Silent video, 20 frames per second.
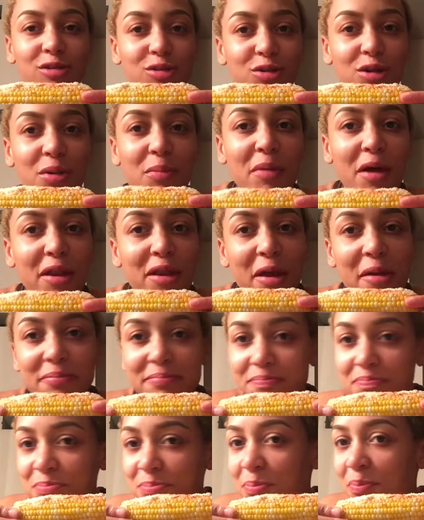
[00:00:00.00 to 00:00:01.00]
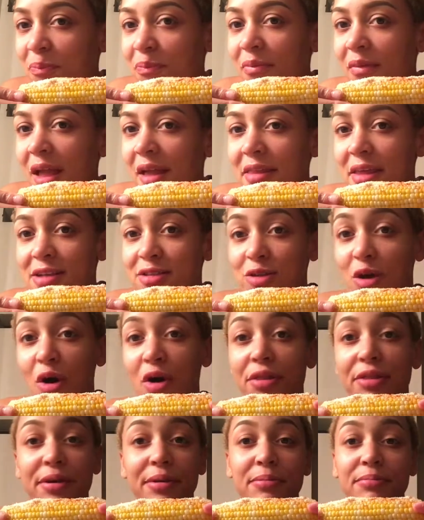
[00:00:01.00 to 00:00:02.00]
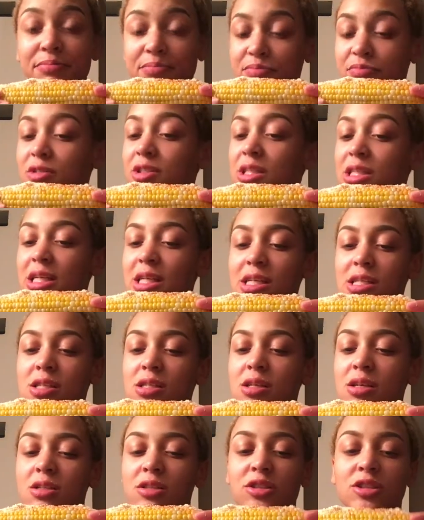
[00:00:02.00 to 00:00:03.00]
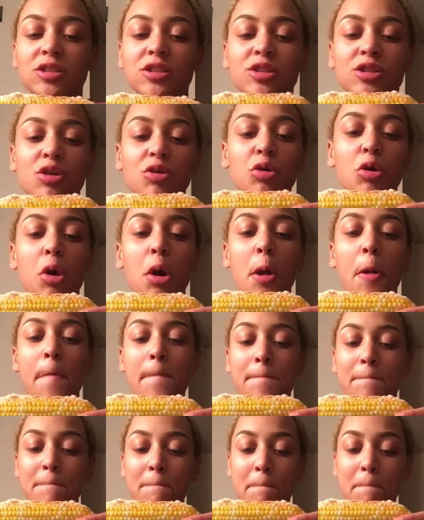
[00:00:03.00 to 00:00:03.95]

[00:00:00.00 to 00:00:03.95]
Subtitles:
Look at my lip. That's all the cheese, because it's just so good.